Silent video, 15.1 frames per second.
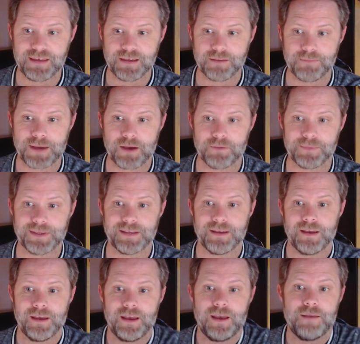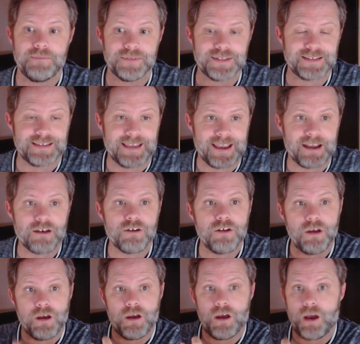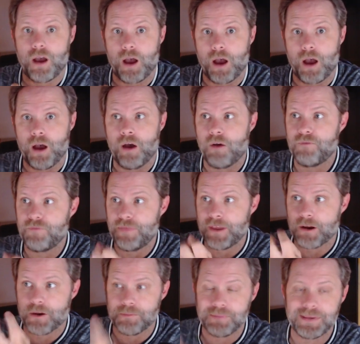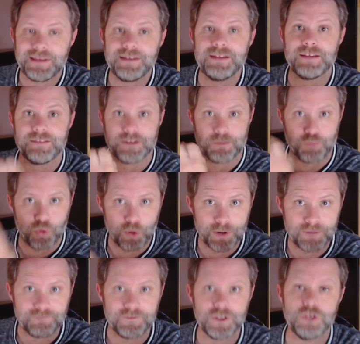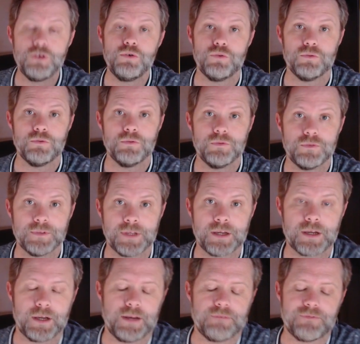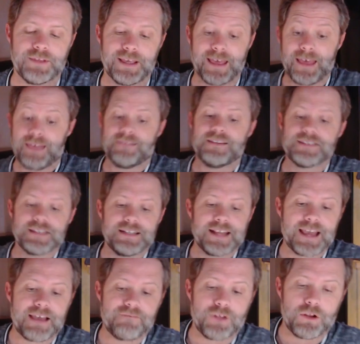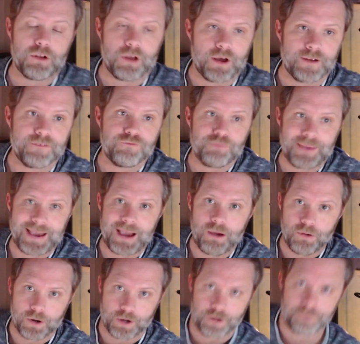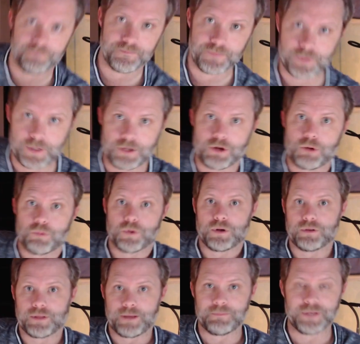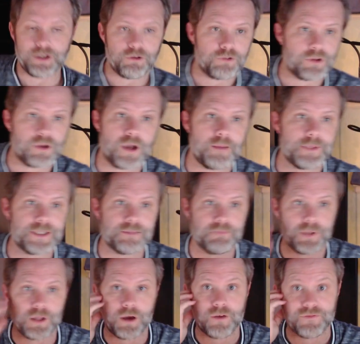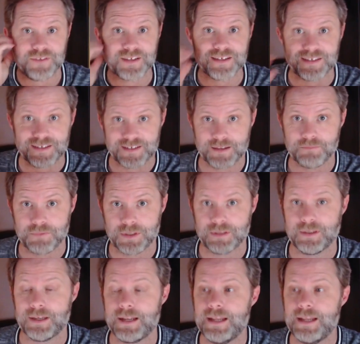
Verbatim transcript: about me. I'm scared of their opinion, their point of view, that kind of thing. This can have a lot of power in our world. Let me know in the comments below if this is something that